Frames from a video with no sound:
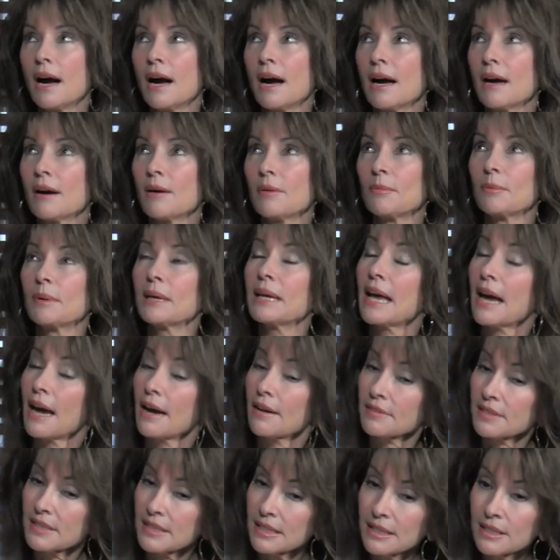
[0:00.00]
uh, we
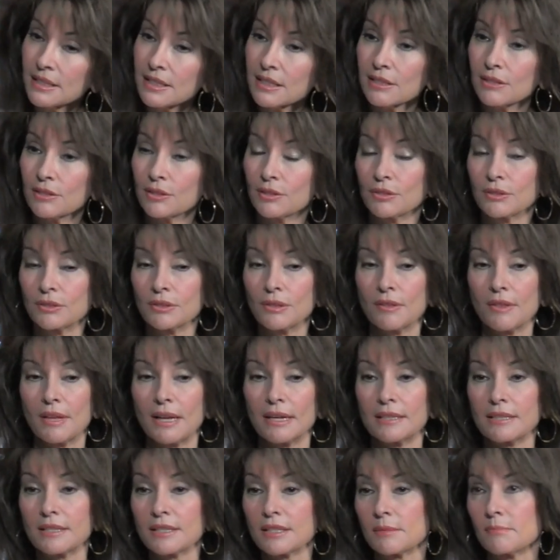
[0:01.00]
have since learned
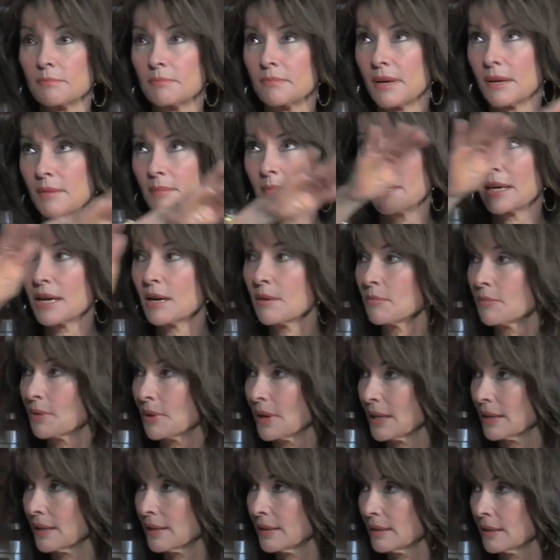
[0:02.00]
that it's a, a big
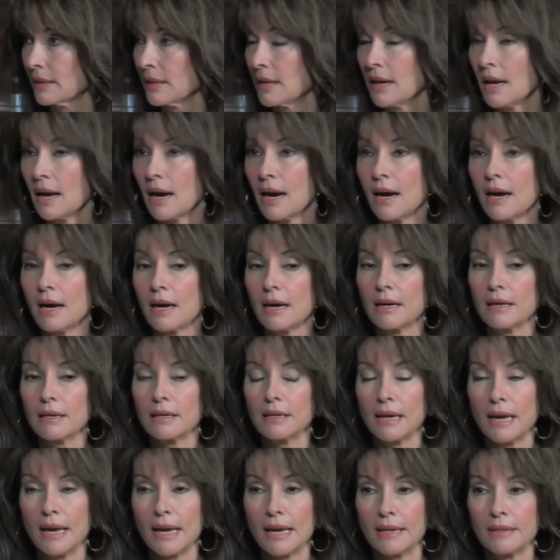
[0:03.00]
umbrella, mm.
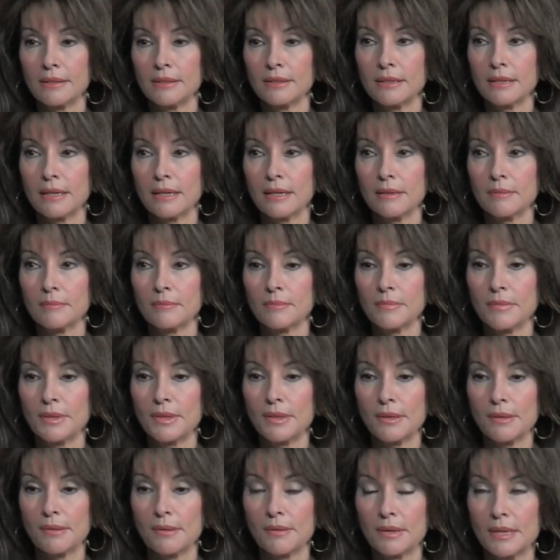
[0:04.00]
uh, and um,
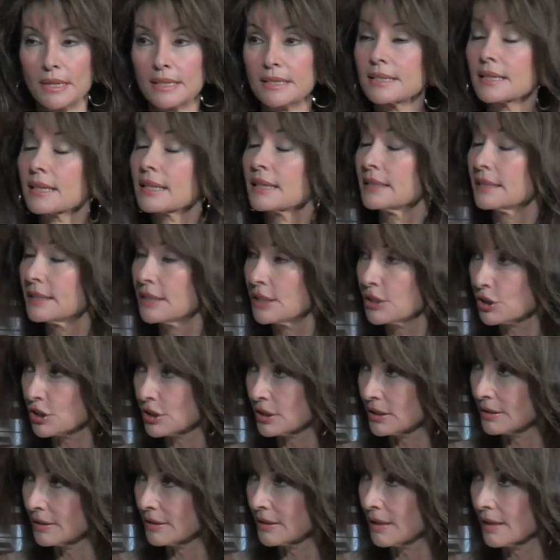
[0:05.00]
the, or it's a
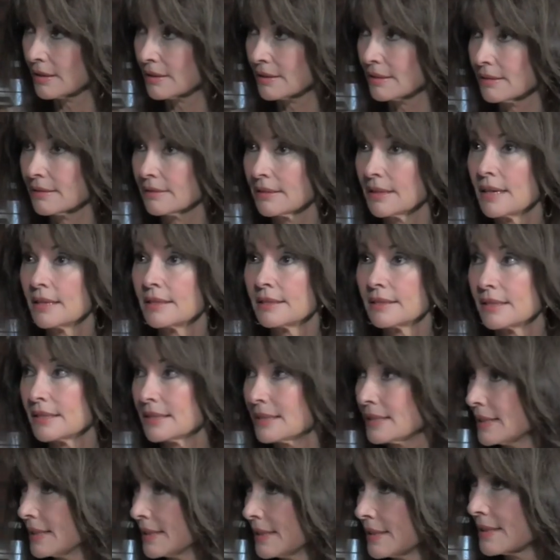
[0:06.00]
condition, not a
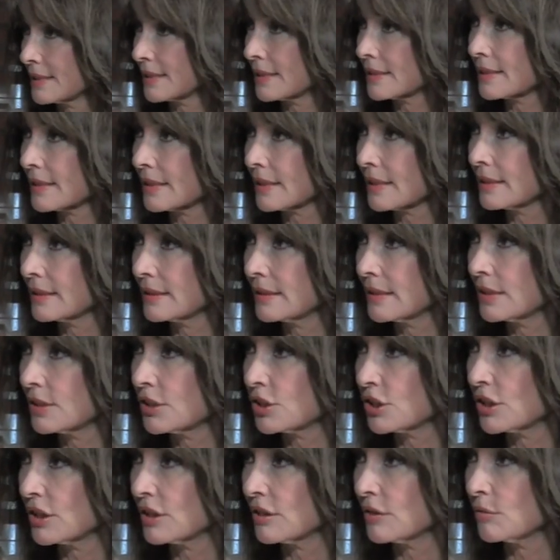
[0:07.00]
disease. I it's love when you,
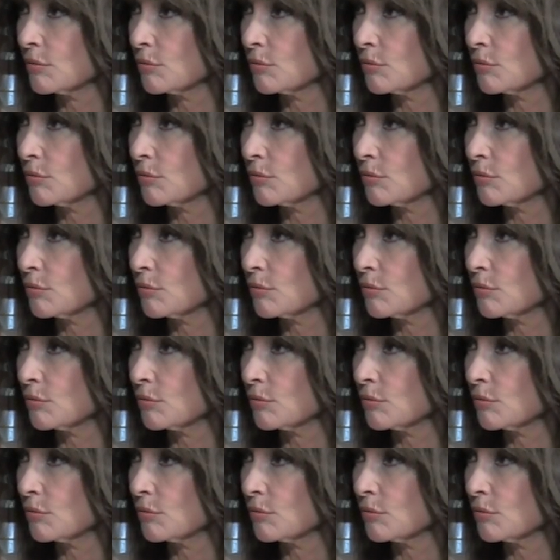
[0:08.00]
you,